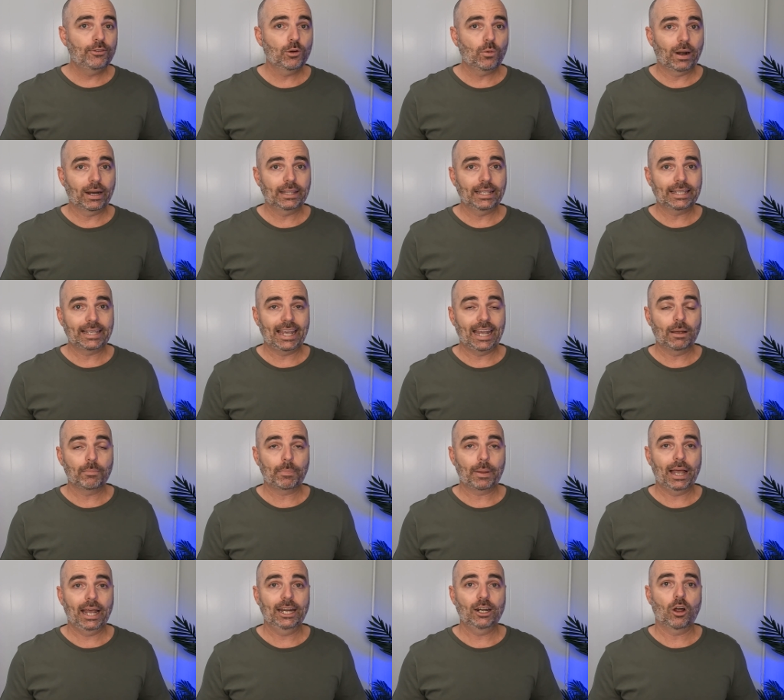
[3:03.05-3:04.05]
if you're running the
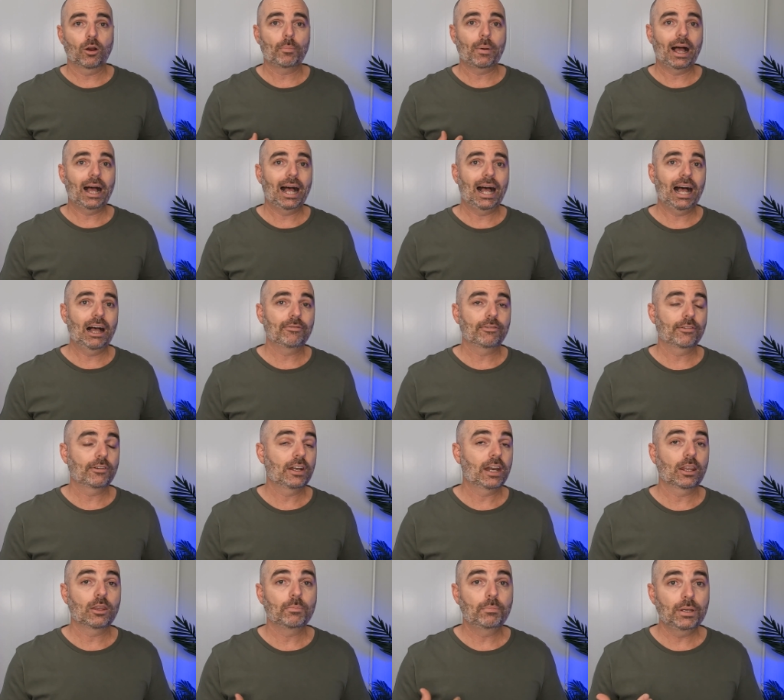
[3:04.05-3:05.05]
campaign on behalf of
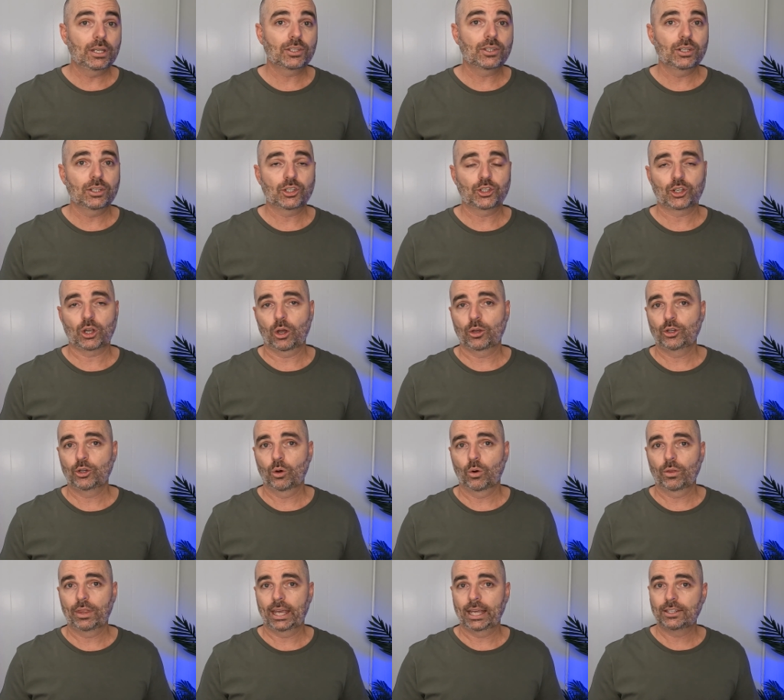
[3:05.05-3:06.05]
another business, so
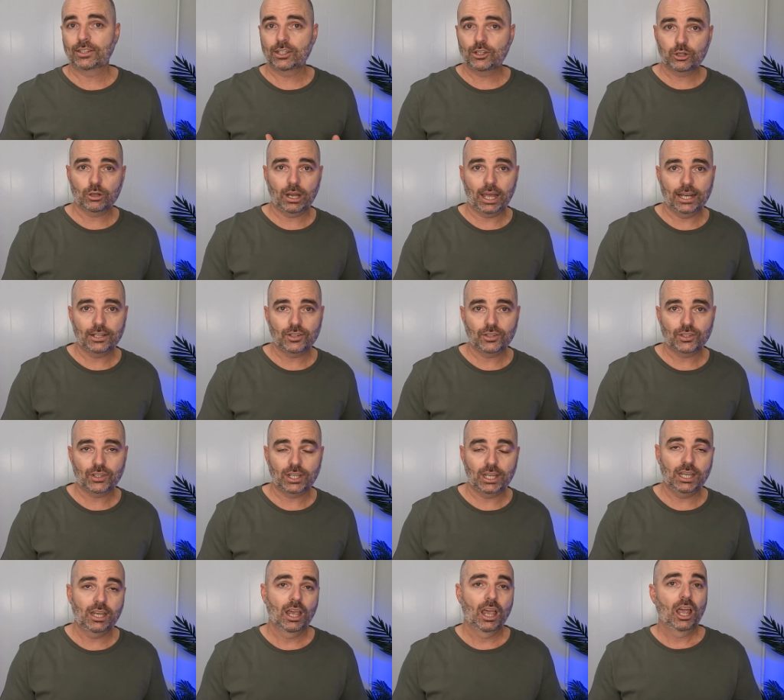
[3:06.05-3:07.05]
you're their digital
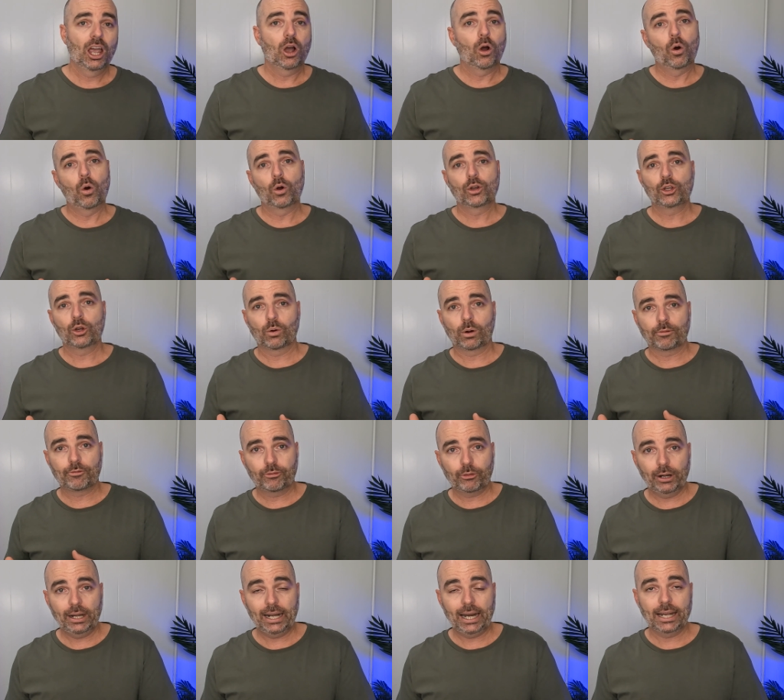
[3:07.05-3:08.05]
agency or you're a
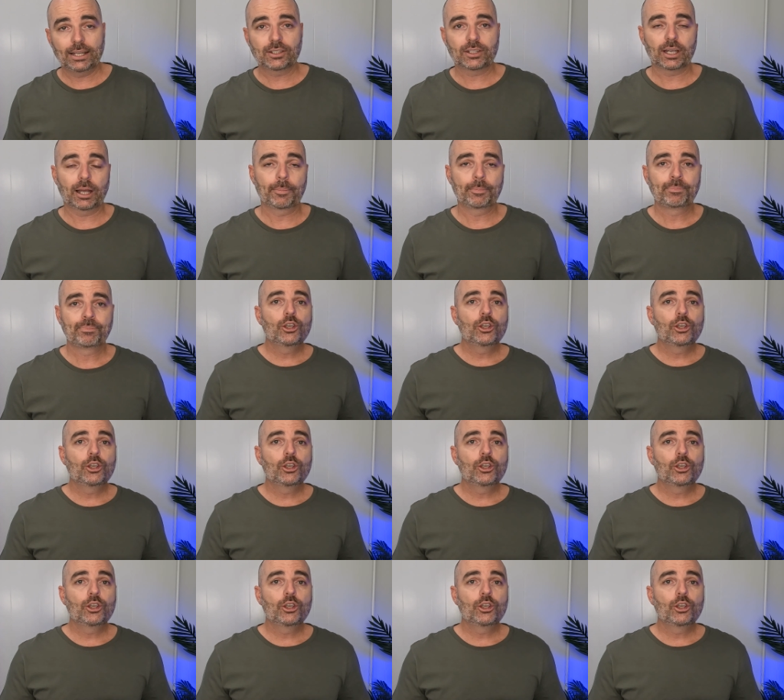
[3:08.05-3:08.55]
freelancer.